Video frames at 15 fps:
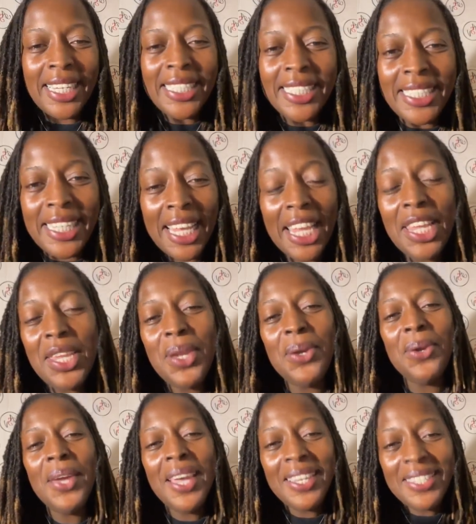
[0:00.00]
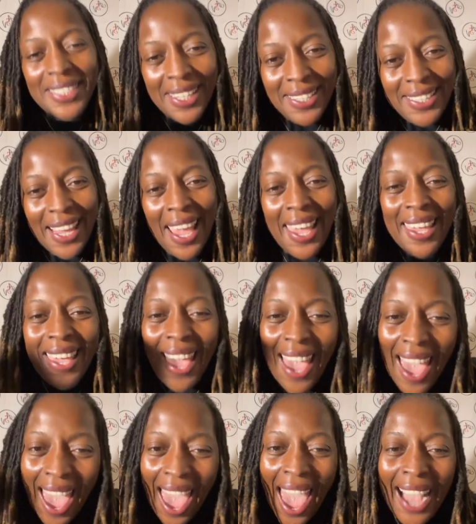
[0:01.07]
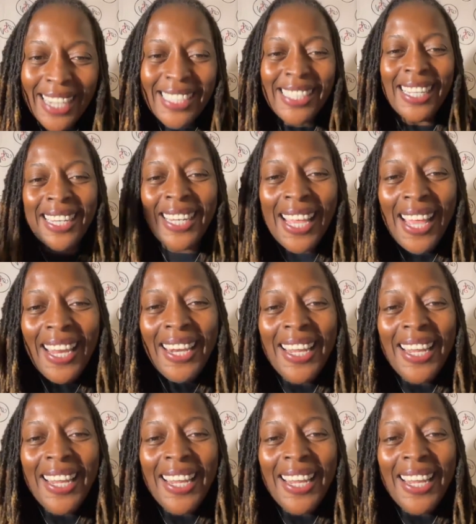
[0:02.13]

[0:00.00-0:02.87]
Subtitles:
continue to take action.